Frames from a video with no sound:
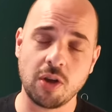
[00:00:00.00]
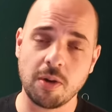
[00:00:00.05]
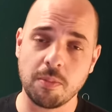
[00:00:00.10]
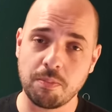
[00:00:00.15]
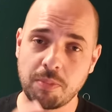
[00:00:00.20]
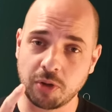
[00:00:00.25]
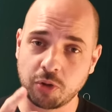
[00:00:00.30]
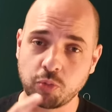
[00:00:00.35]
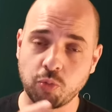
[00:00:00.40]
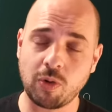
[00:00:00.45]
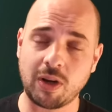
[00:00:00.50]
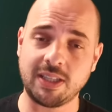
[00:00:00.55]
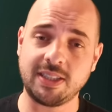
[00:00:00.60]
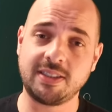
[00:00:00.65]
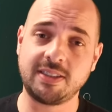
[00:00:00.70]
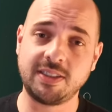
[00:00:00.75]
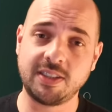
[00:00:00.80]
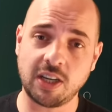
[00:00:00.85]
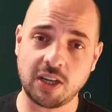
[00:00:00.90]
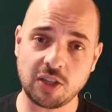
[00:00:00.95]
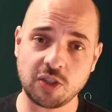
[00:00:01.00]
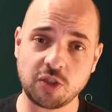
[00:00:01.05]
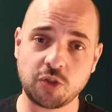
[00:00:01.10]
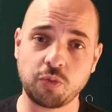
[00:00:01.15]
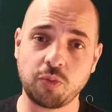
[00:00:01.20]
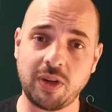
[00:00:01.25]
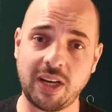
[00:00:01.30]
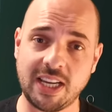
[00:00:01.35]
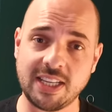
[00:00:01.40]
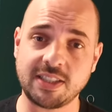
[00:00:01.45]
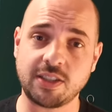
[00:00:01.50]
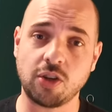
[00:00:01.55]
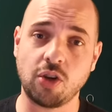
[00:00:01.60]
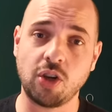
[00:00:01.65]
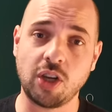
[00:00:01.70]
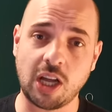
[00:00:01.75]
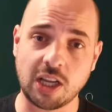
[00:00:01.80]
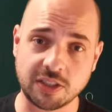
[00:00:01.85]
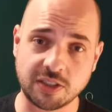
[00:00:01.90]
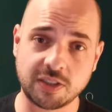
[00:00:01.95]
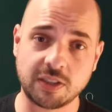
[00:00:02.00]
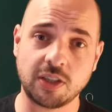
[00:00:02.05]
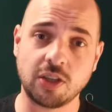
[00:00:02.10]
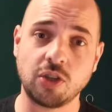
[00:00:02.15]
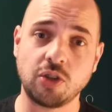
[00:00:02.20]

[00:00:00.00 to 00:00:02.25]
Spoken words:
but what does relate a lot